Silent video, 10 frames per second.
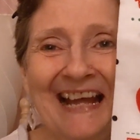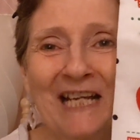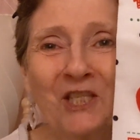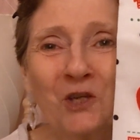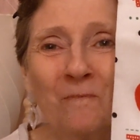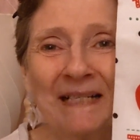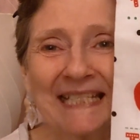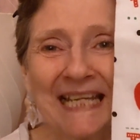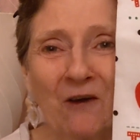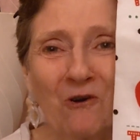Head to
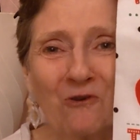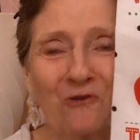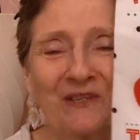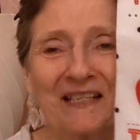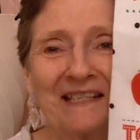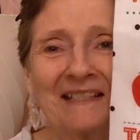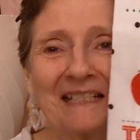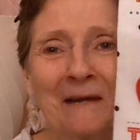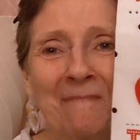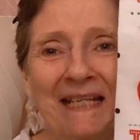Matos,
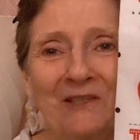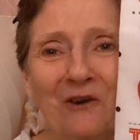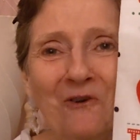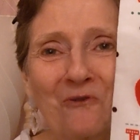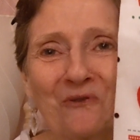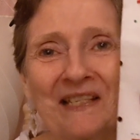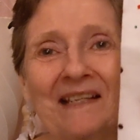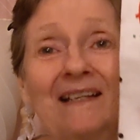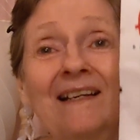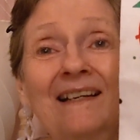tomatoes.
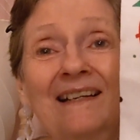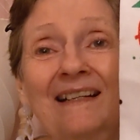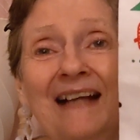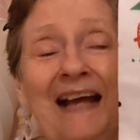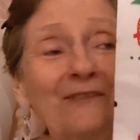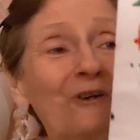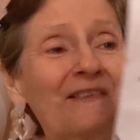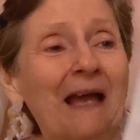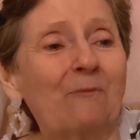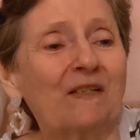I
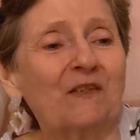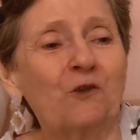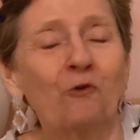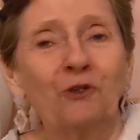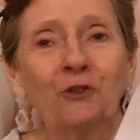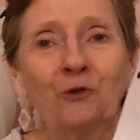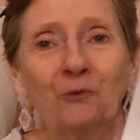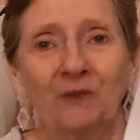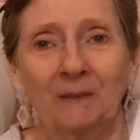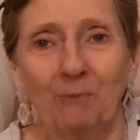thought that was so cute
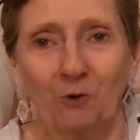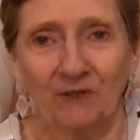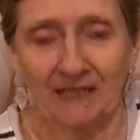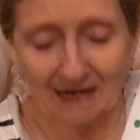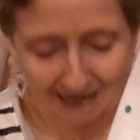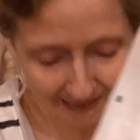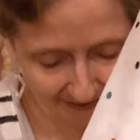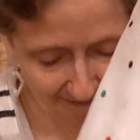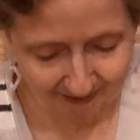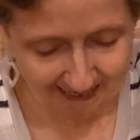with the polka dot
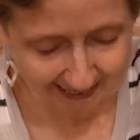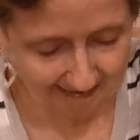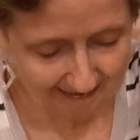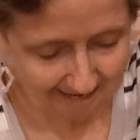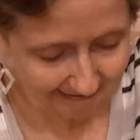on the back.